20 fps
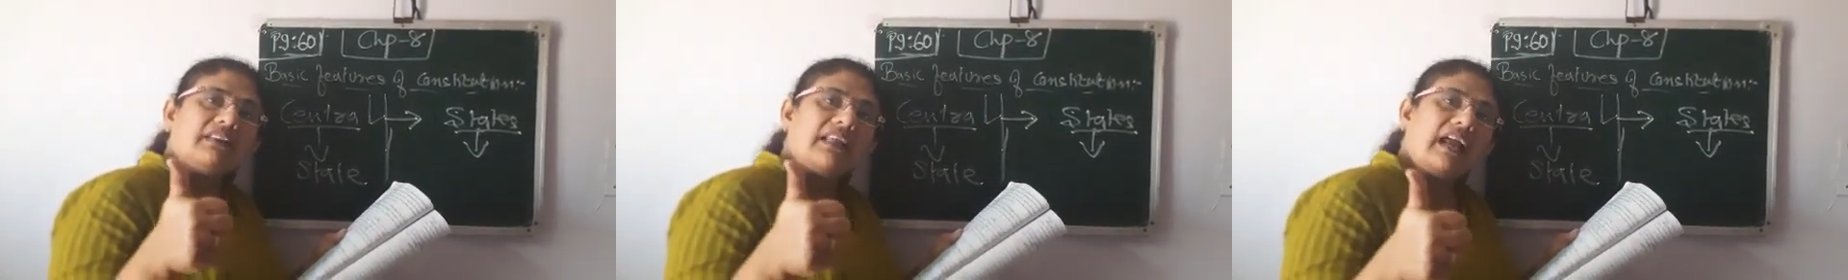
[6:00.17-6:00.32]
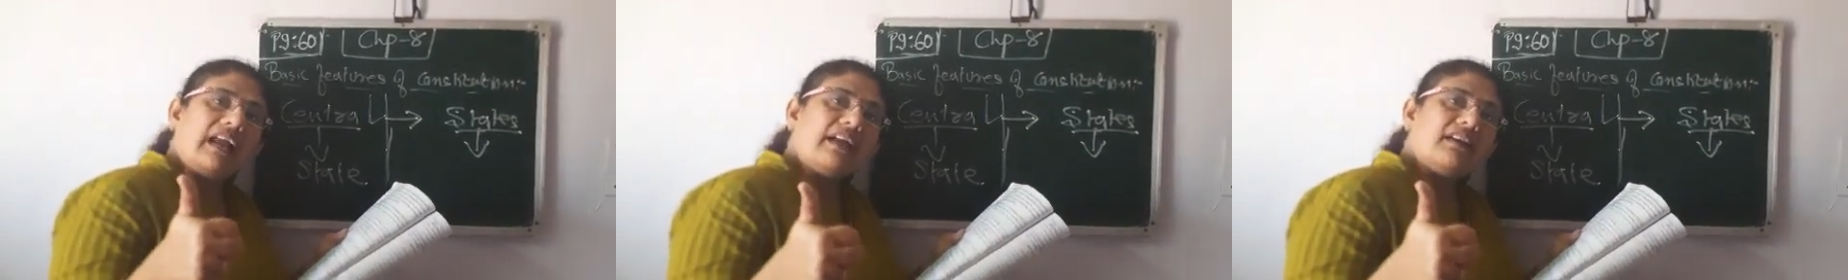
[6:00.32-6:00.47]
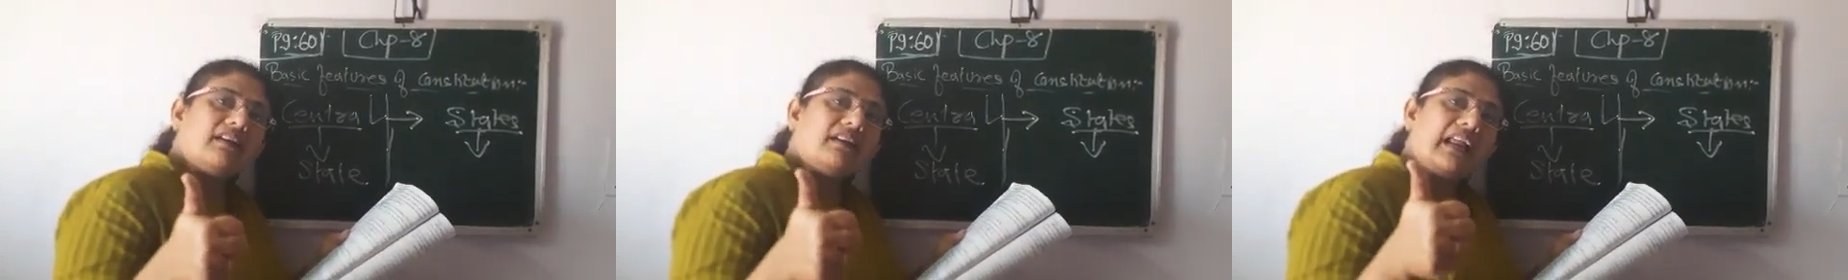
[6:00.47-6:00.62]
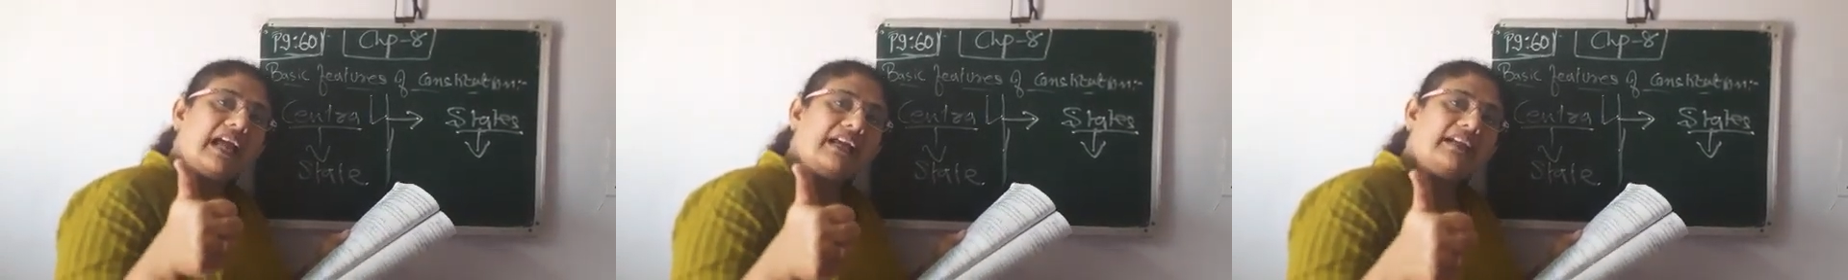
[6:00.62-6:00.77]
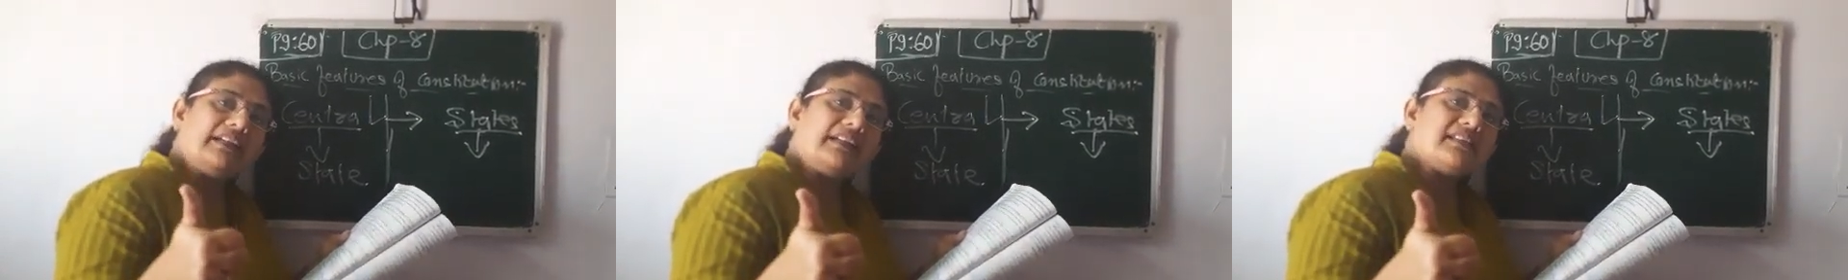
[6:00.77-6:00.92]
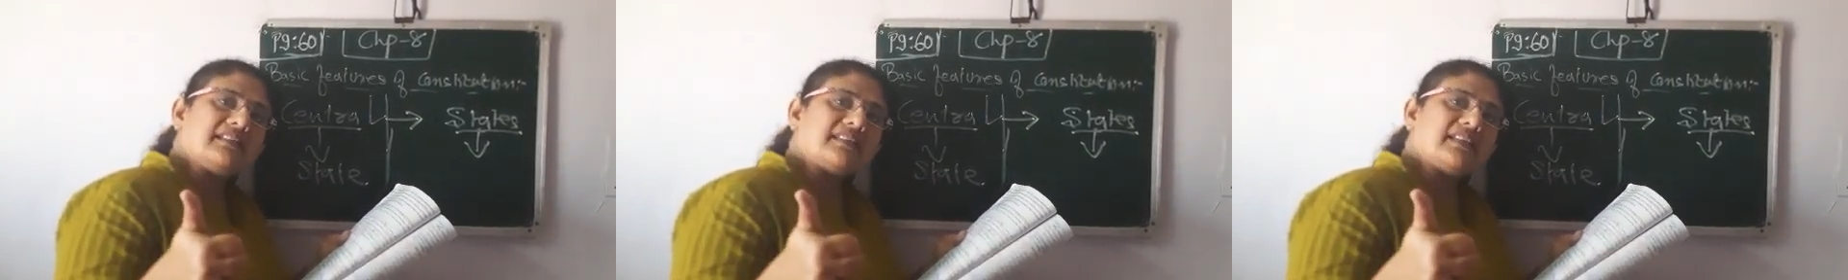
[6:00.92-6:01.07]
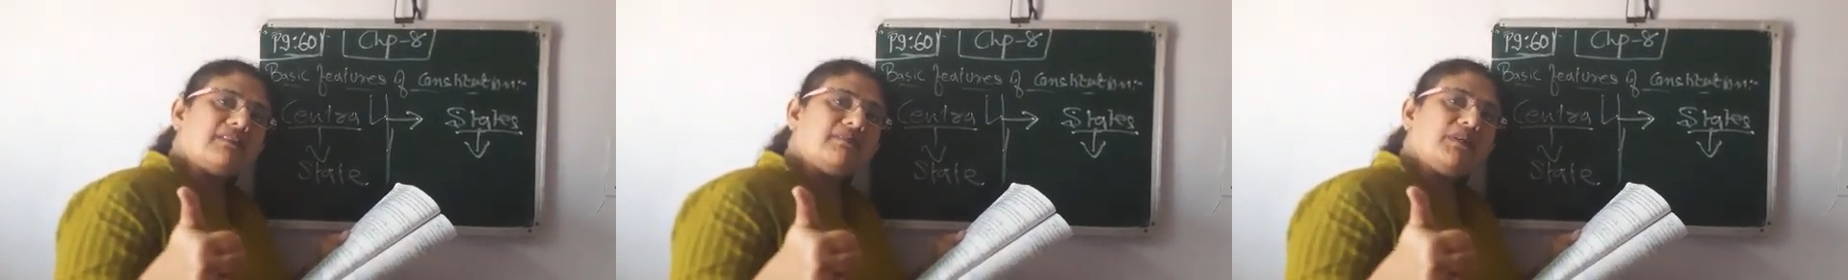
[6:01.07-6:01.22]
that
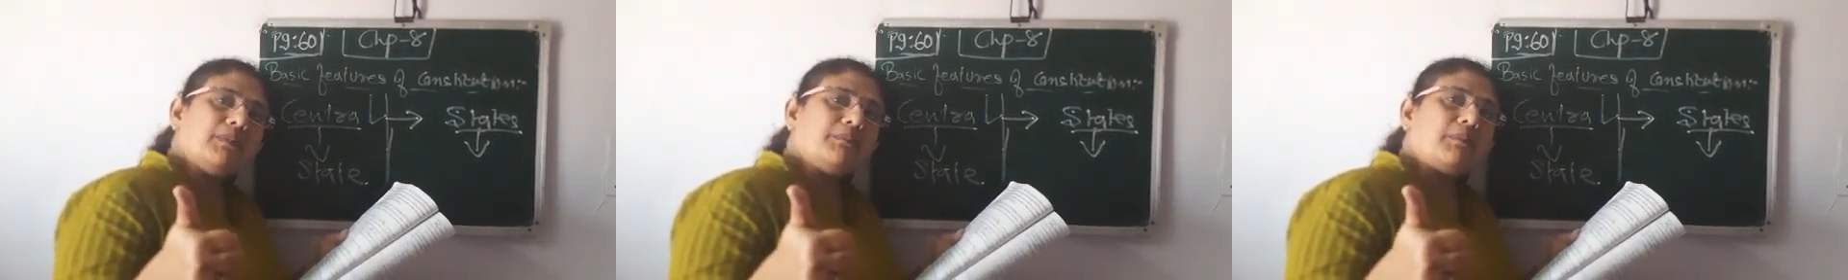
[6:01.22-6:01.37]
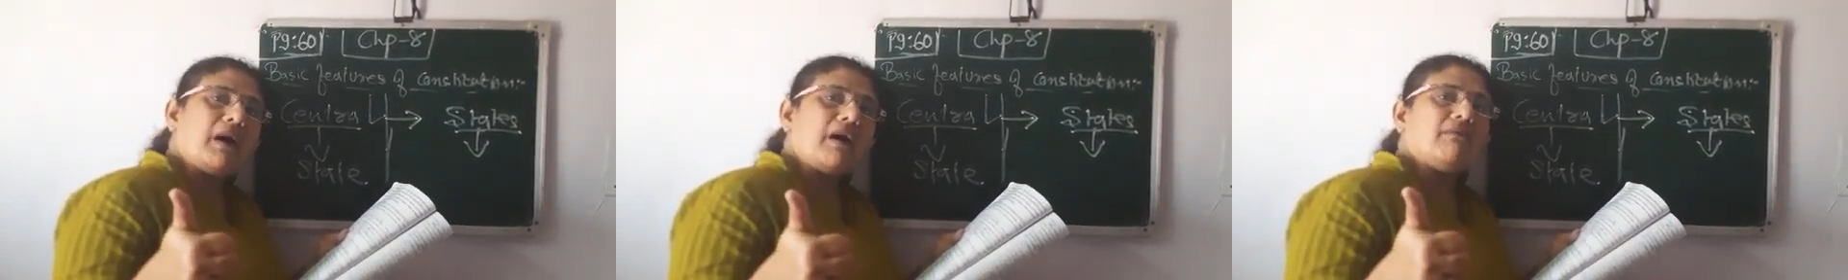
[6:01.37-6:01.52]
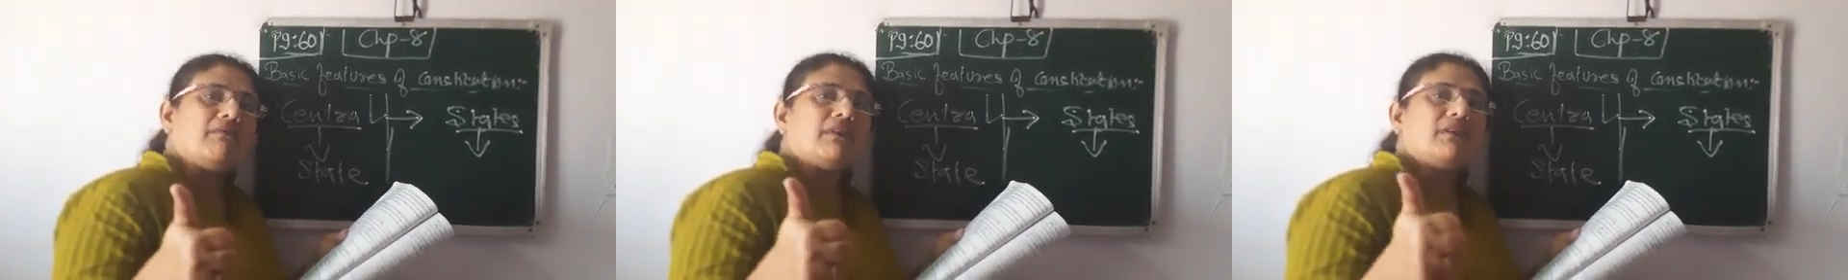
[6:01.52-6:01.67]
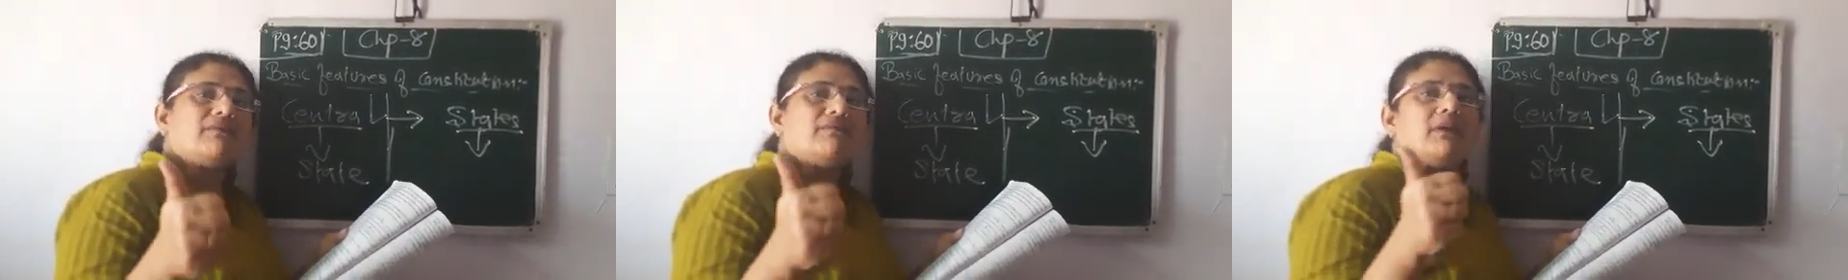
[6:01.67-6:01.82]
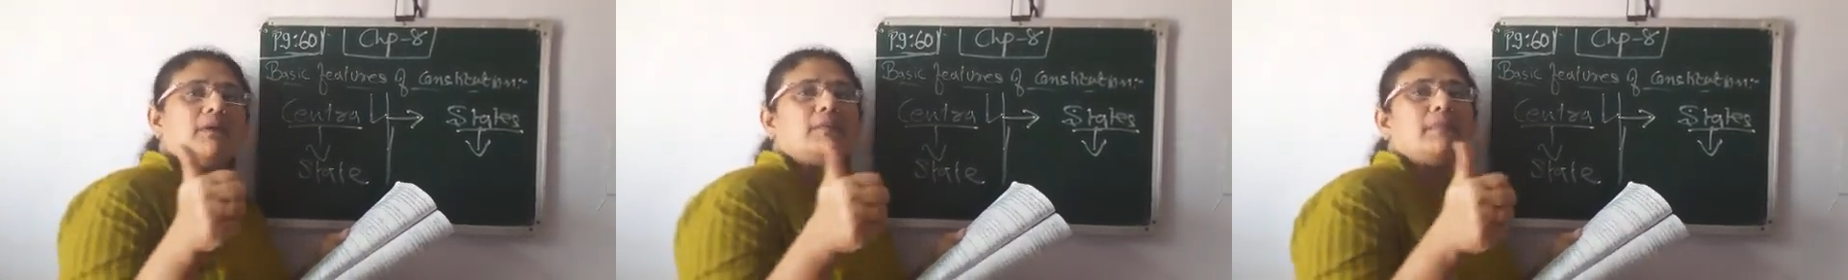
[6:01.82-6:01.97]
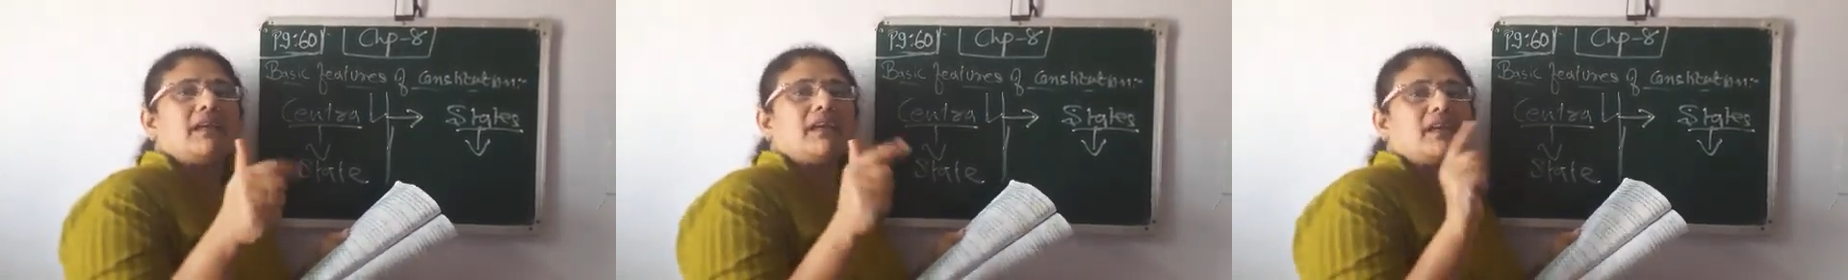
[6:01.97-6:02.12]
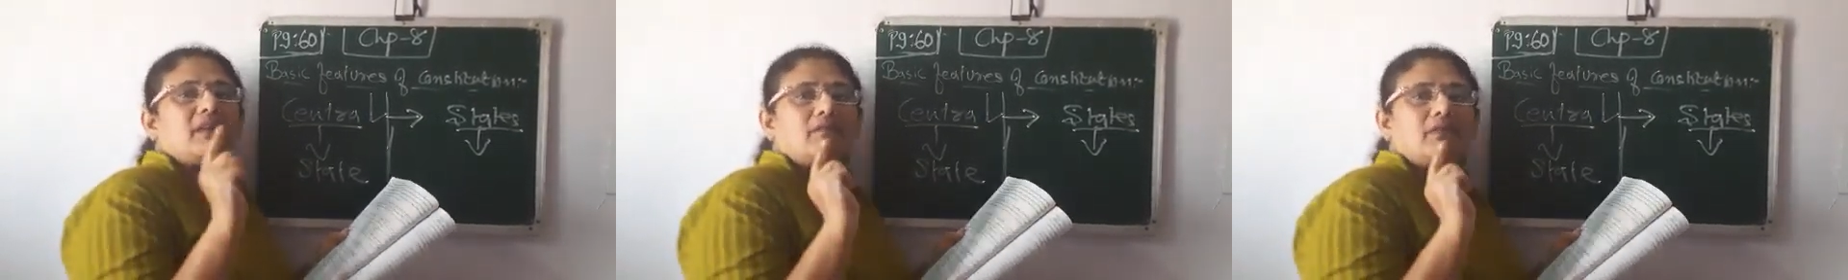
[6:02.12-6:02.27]
97 power will
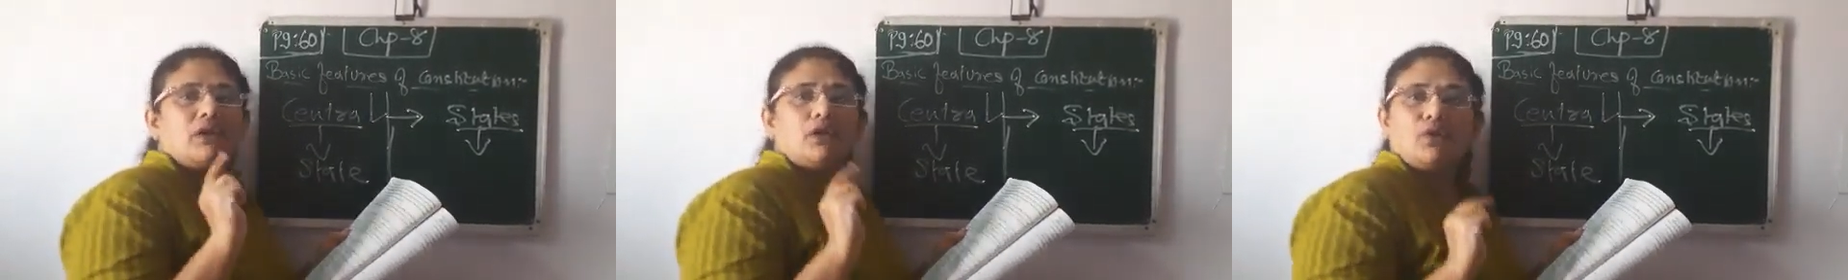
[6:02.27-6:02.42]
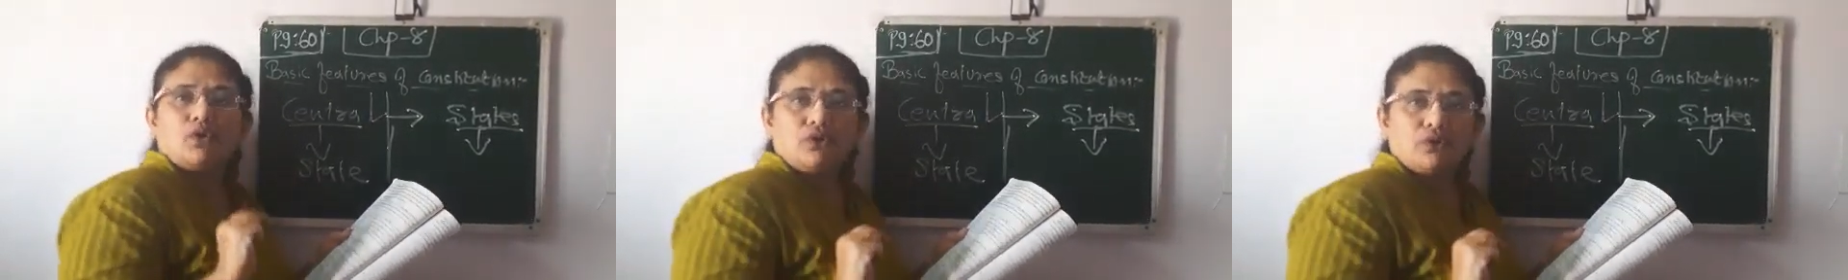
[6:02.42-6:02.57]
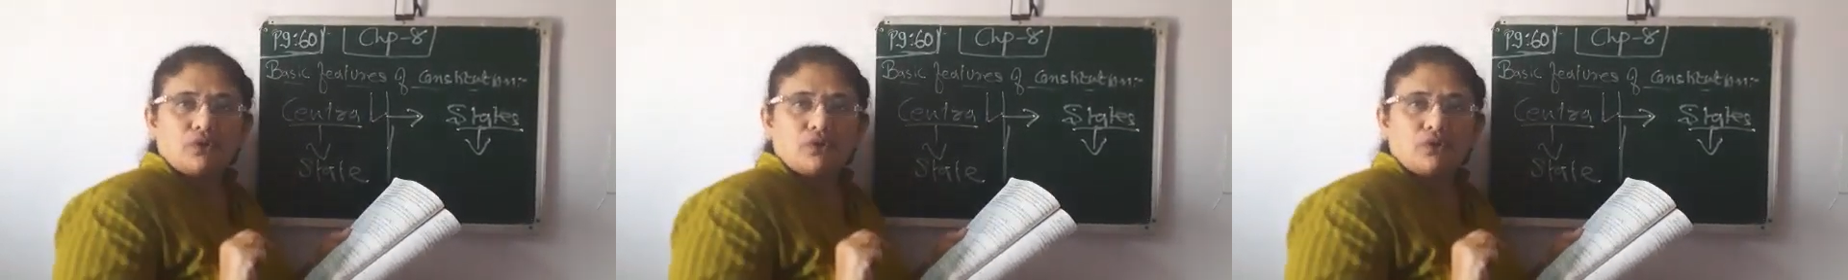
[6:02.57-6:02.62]
be given to